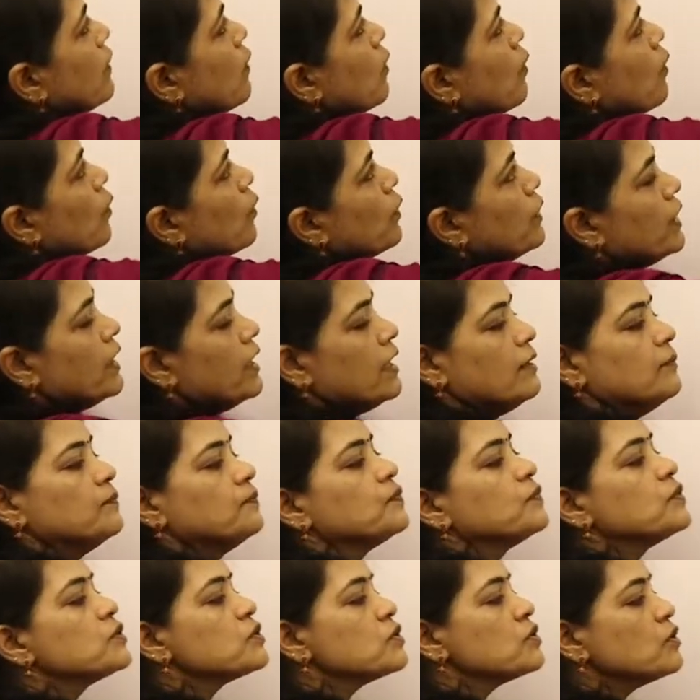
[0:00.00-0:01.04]
OE.
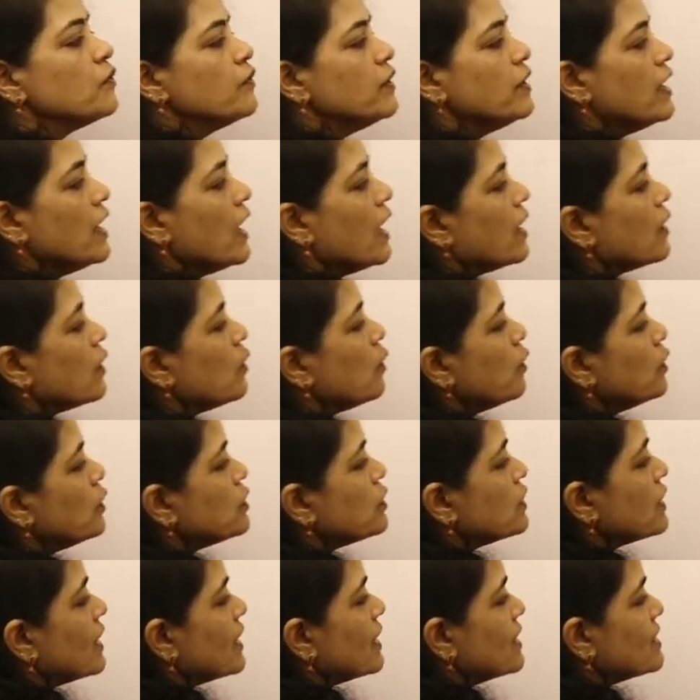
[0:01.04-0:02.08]
So we are going
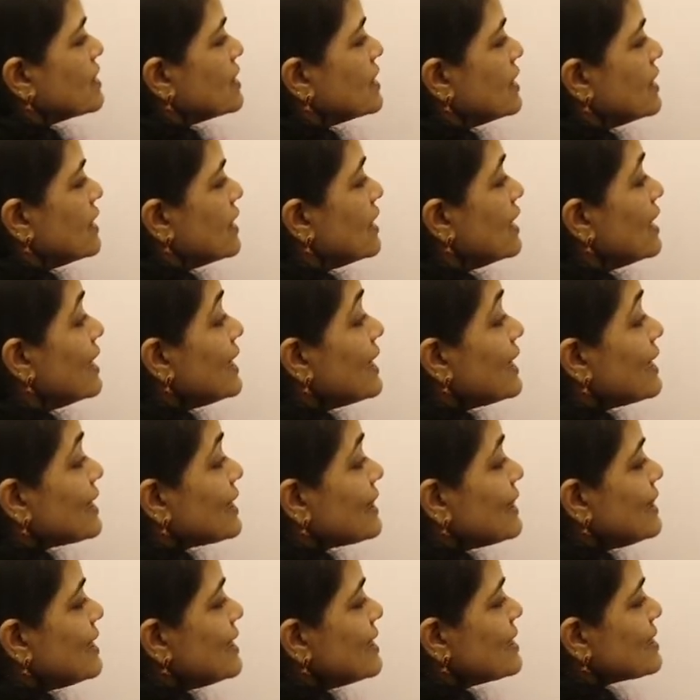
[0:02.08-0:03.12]
to consider
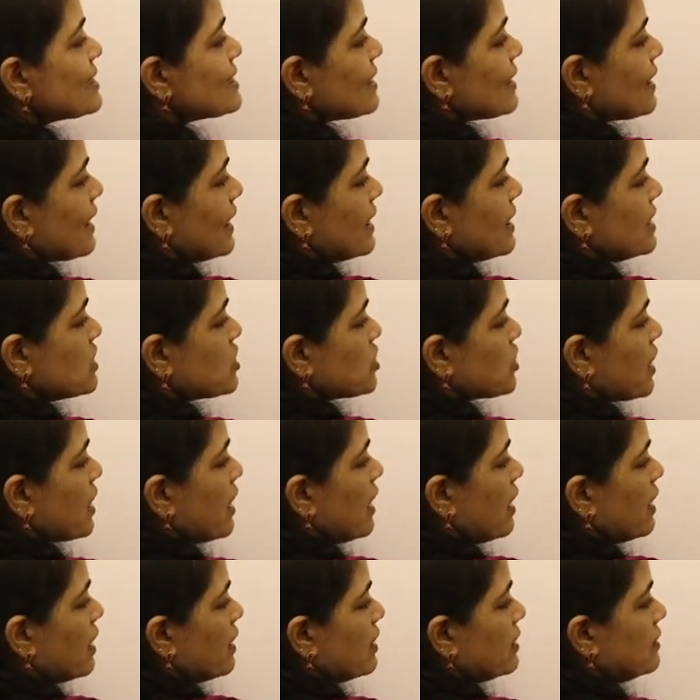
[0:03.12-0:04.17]
this right
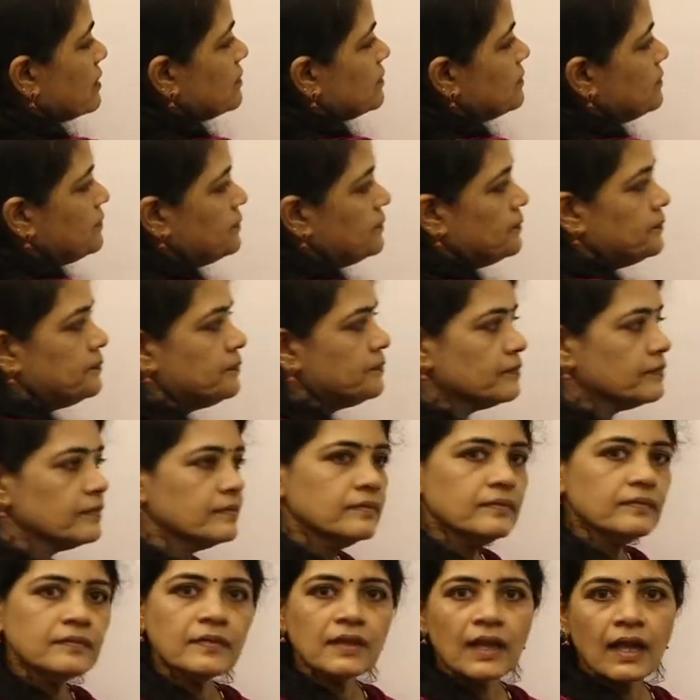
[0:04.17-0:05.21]
triangle.
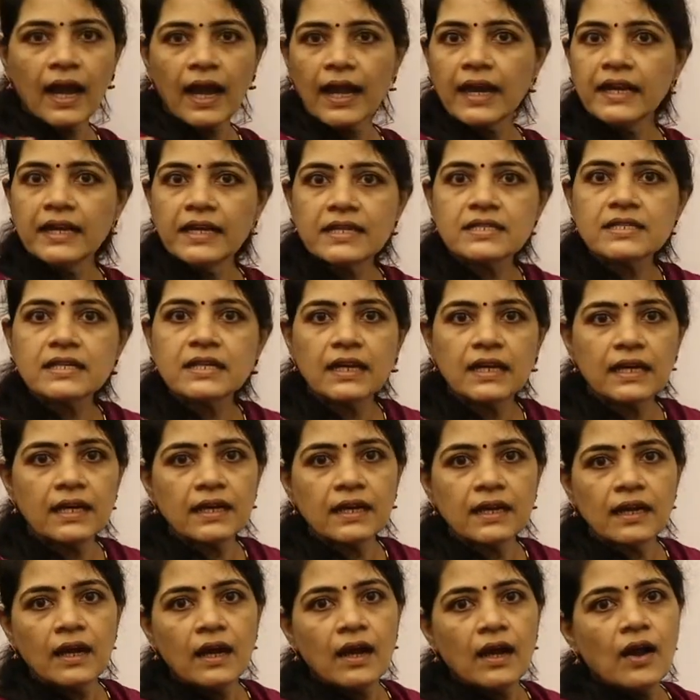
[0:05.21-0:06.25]
Idea is
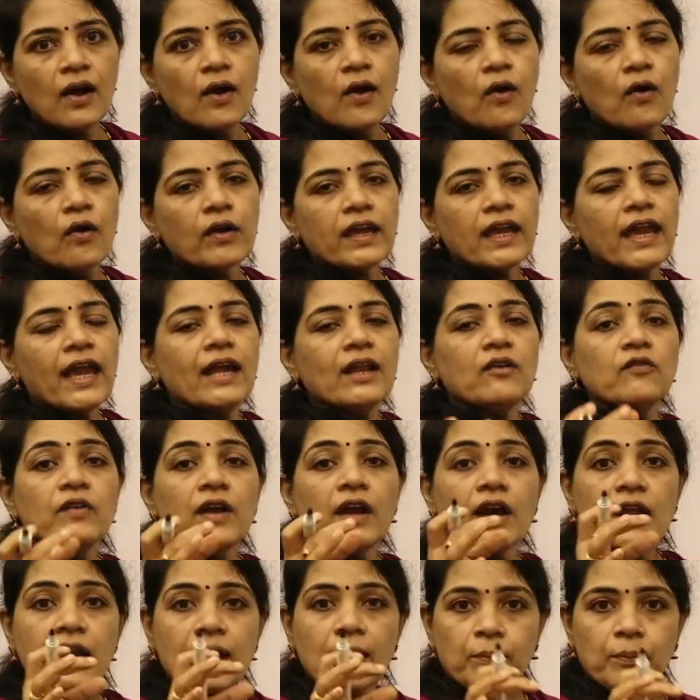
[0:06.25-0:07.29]
clear? Okay, and we
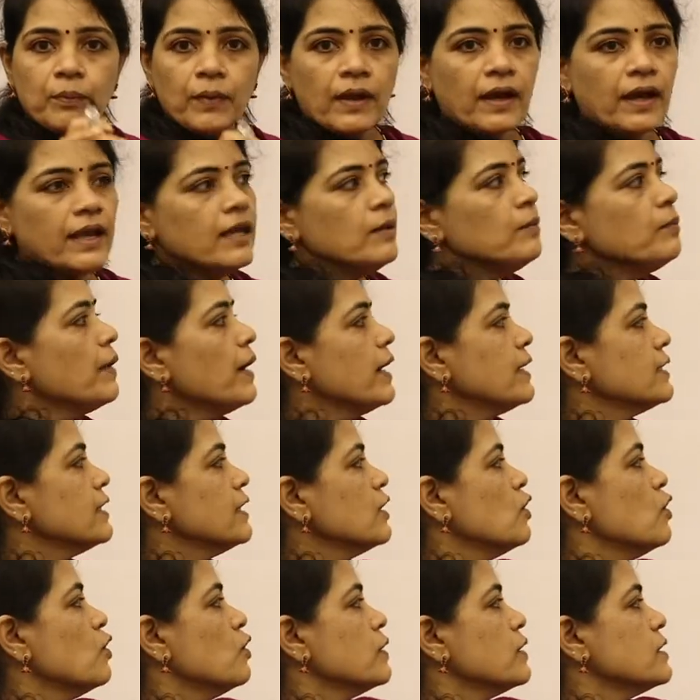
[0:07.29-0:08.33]
are applying
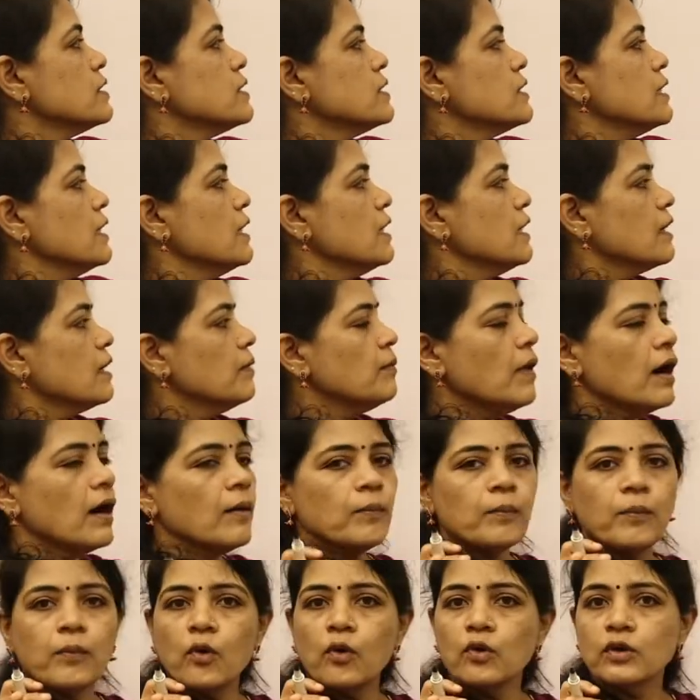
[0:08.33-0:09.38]
Pythagoras theorem
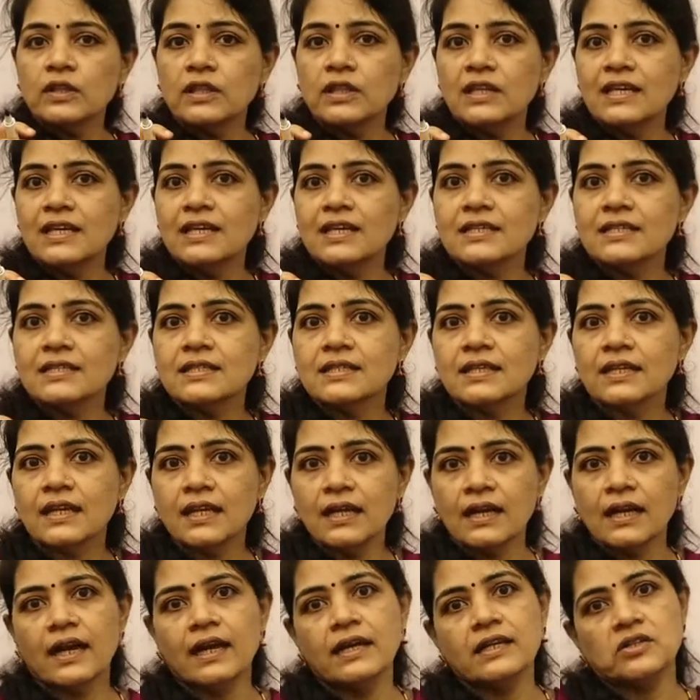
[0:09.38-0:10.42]
upon these
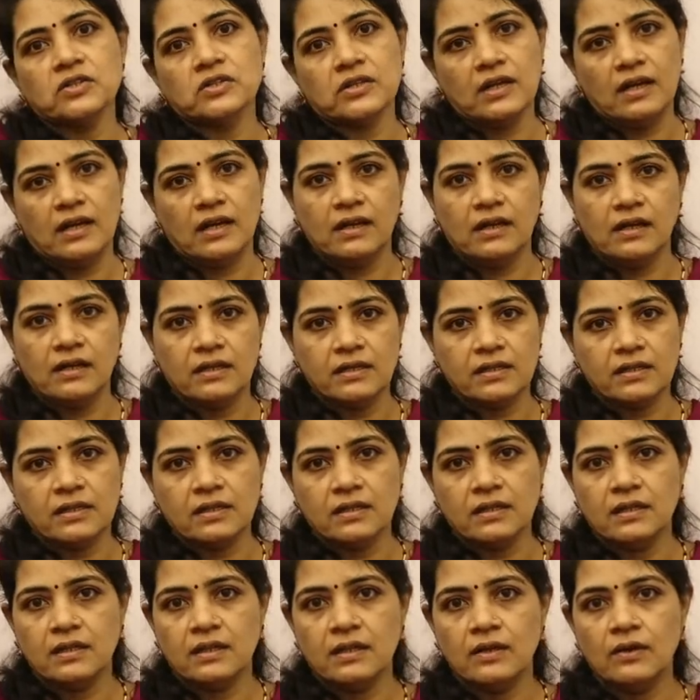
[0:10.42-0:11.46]
three right triangles.
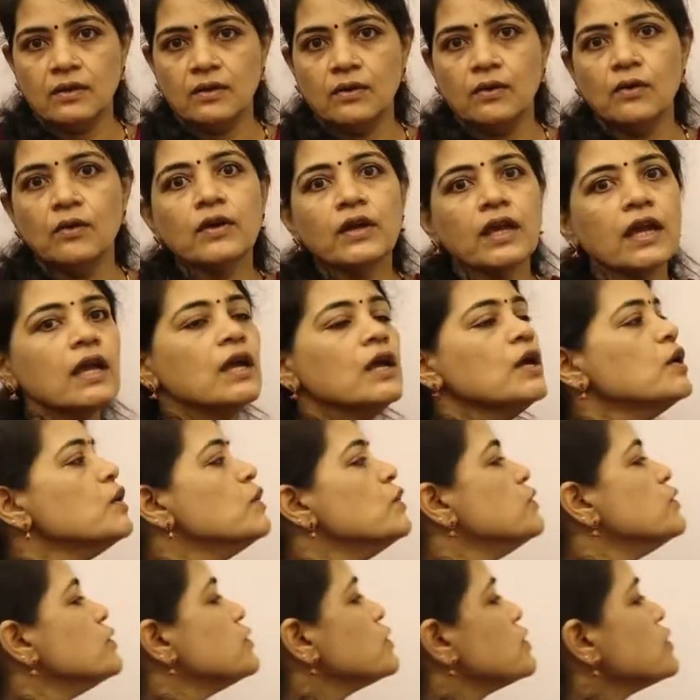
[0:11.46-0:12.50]
Okay,
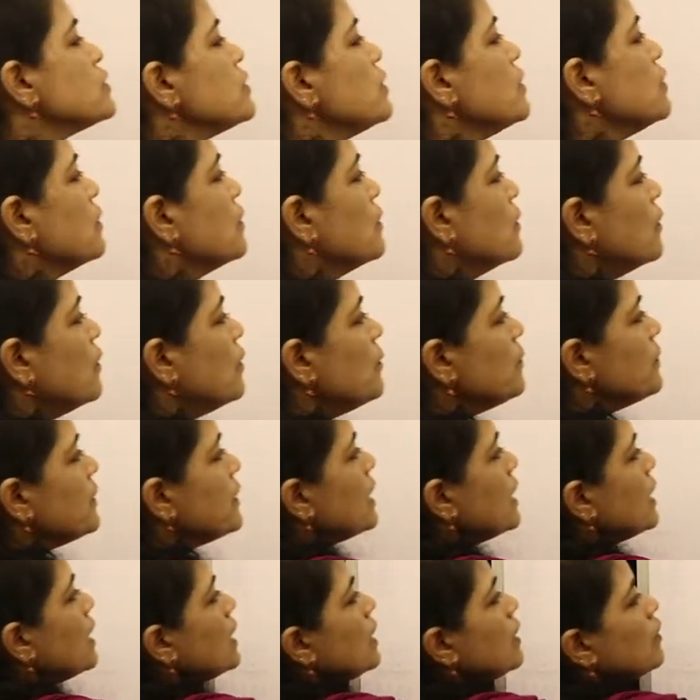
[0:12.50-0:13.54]
so
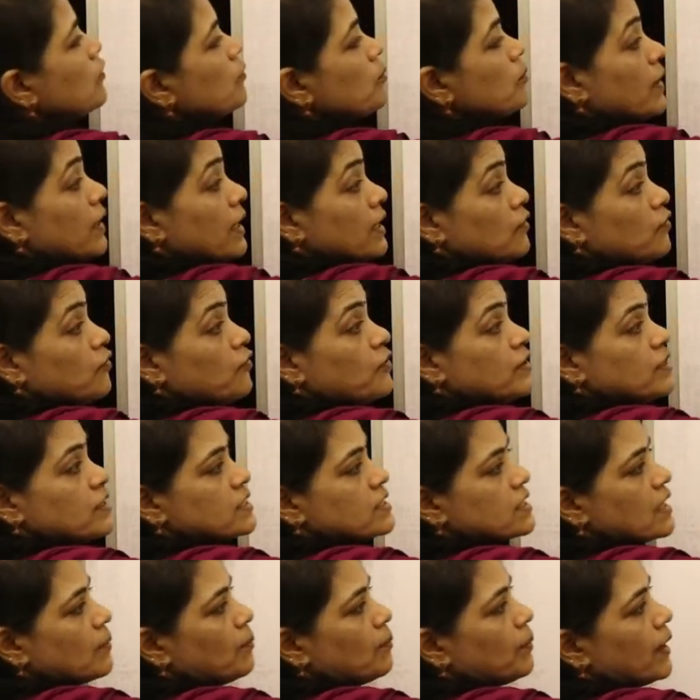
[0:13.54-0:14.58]
by
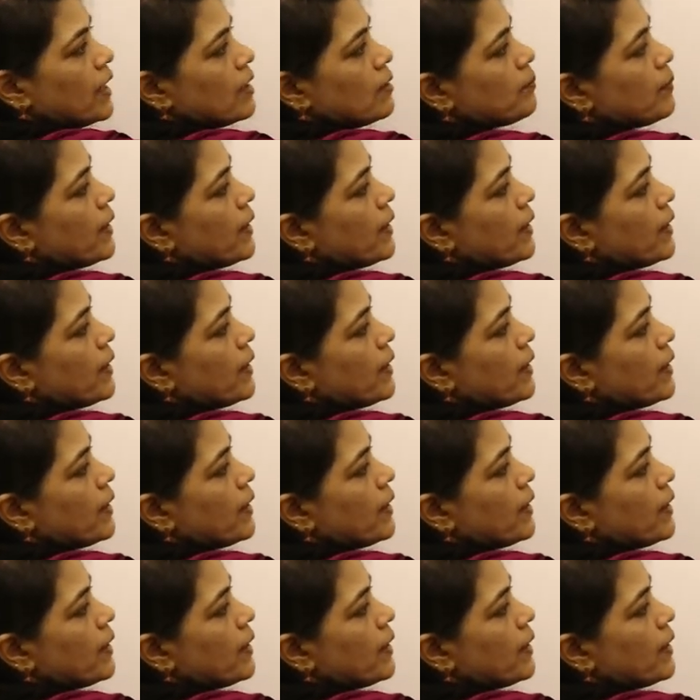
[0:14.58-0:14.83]
first applying